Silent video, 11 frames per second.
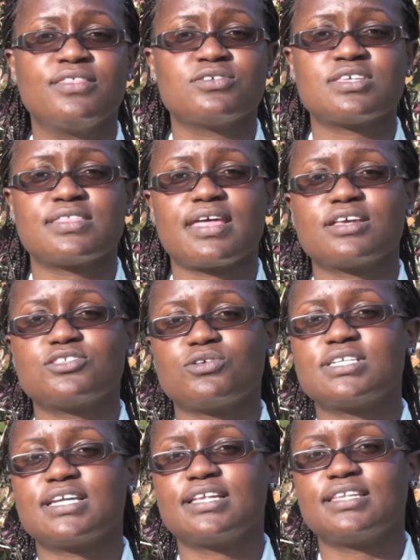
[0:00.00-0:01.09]
Those are the
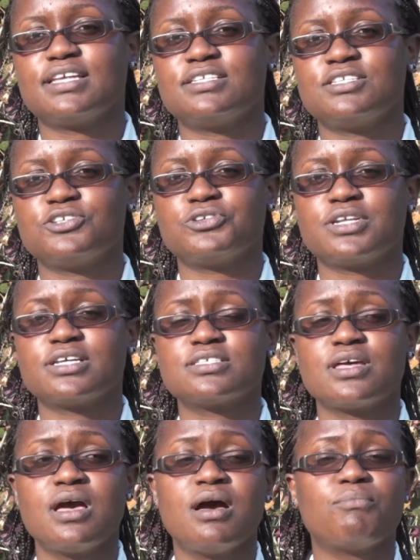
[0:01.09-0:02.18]
exotic and the indigenous.